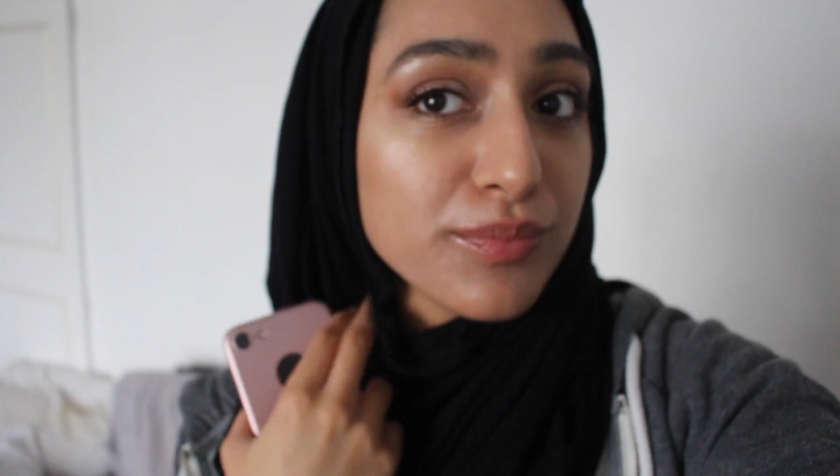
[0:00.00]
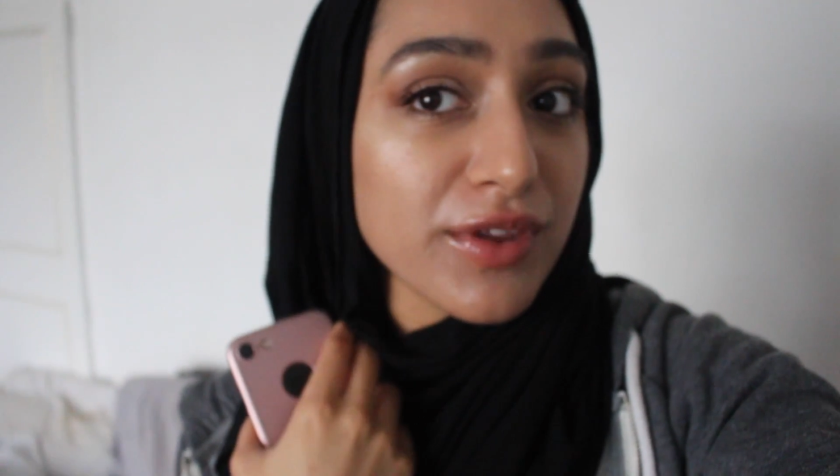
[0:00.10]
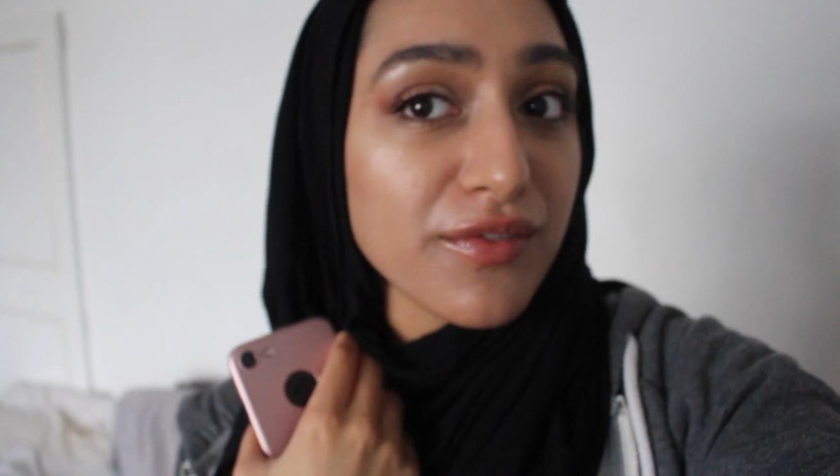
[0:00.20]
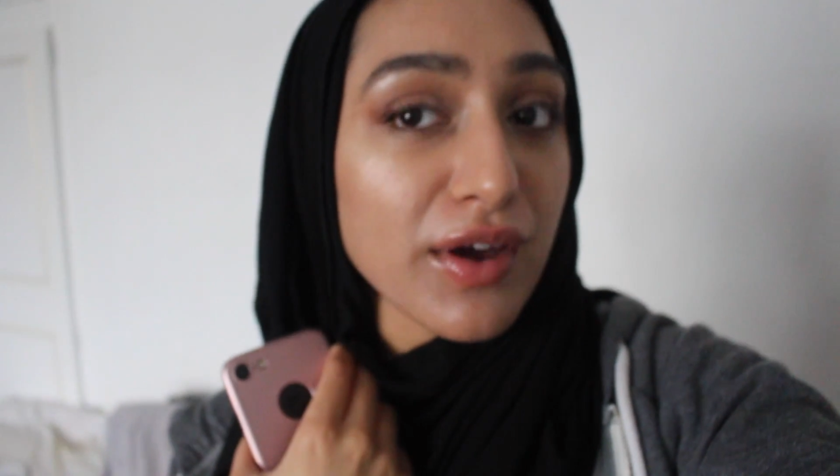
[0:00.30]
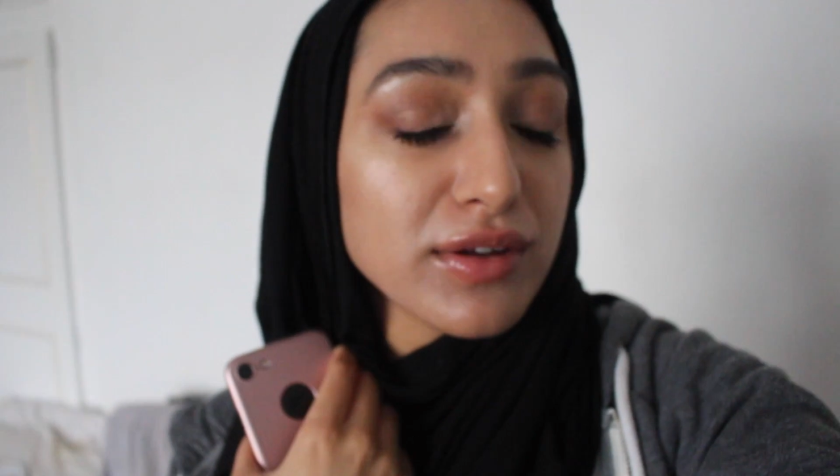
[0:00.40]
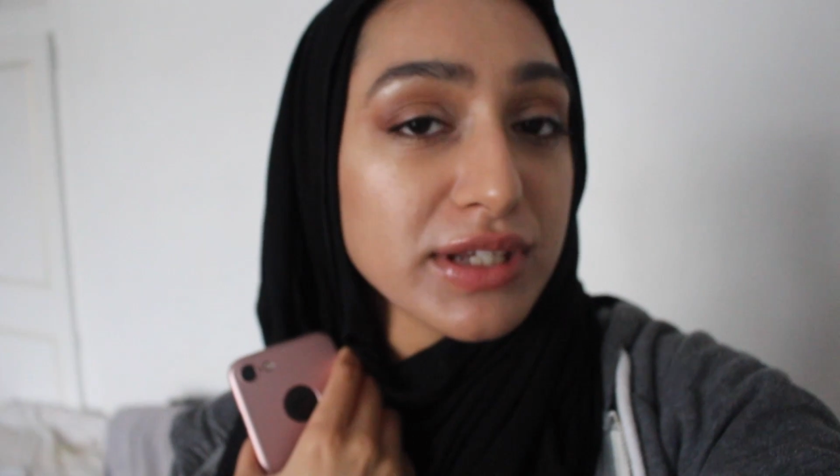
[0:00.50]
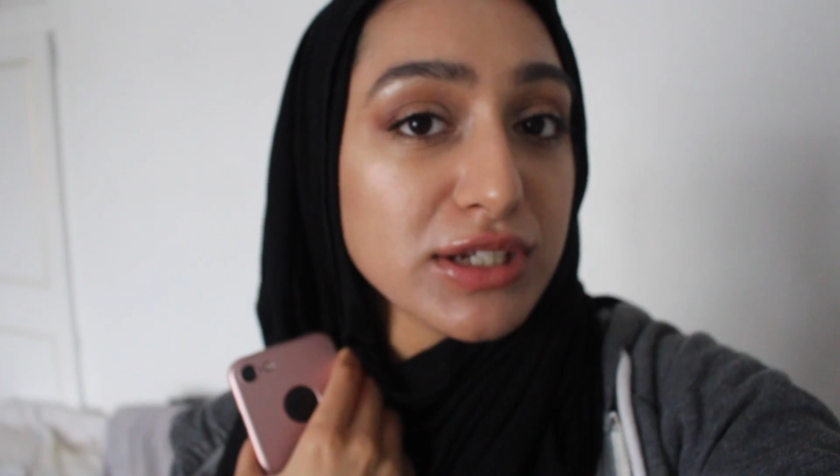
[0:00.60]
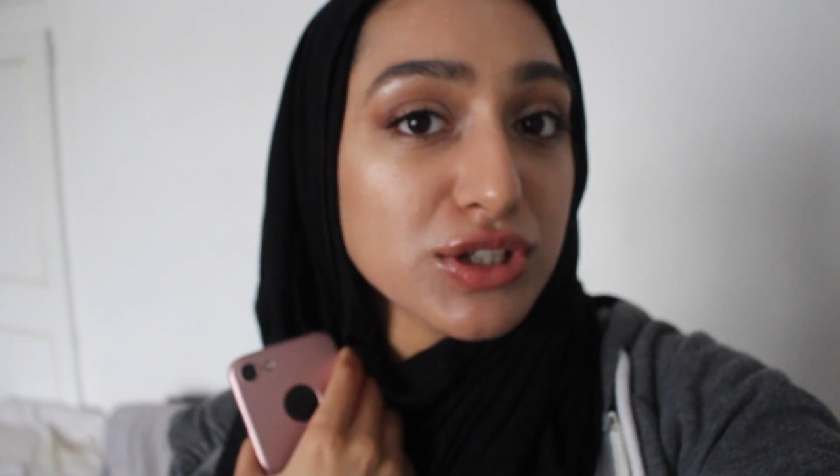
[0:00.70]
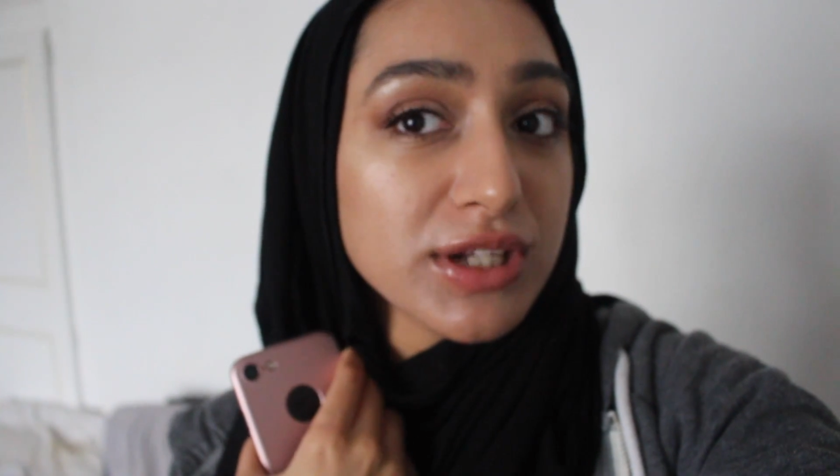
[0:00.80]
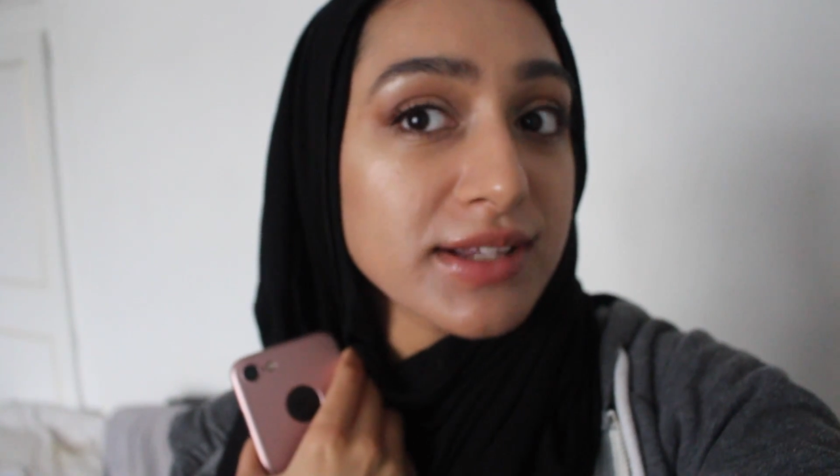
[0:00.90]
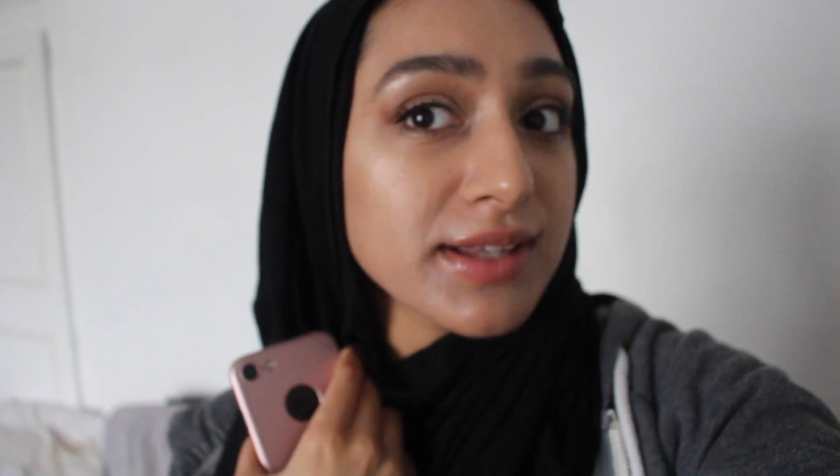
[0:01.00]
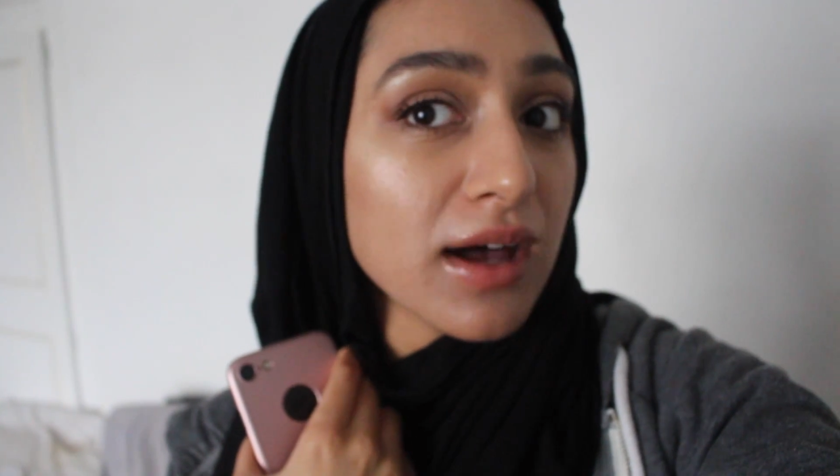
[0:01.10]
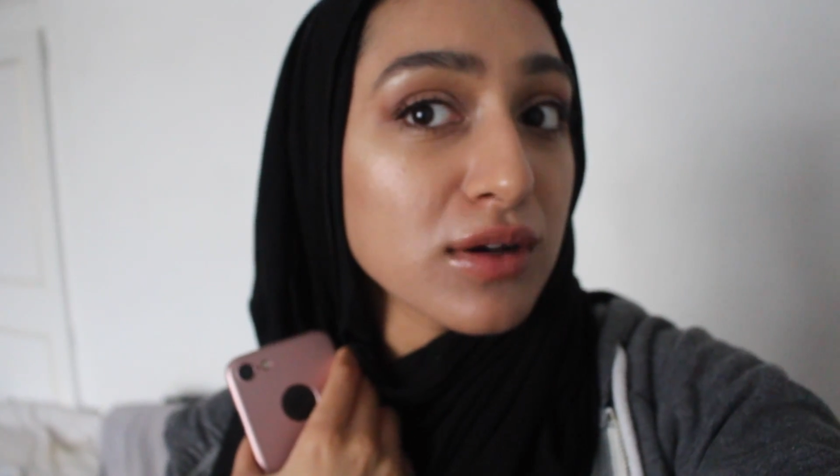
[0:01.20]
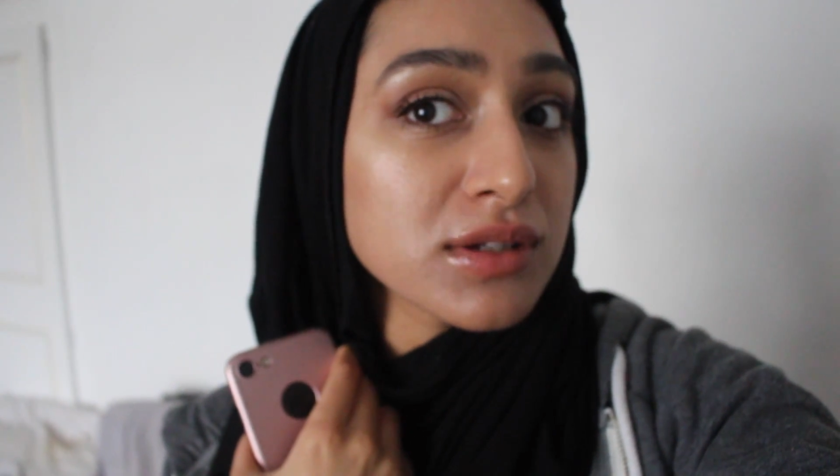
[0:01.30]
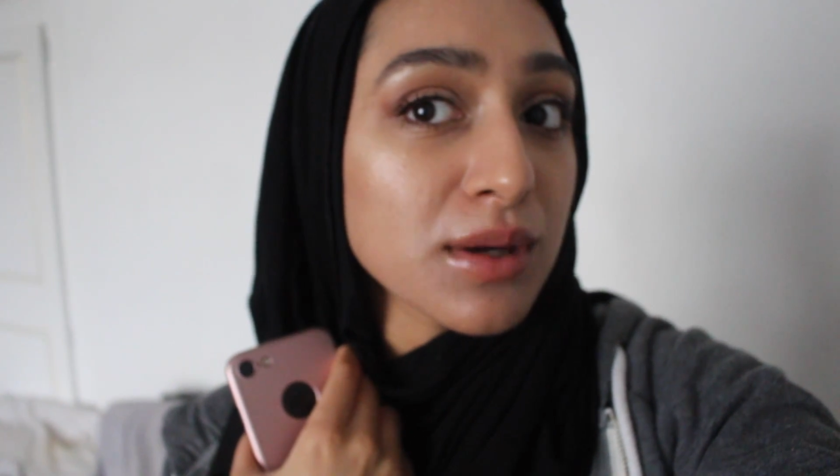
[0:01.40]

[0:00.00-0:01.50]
the foundation has held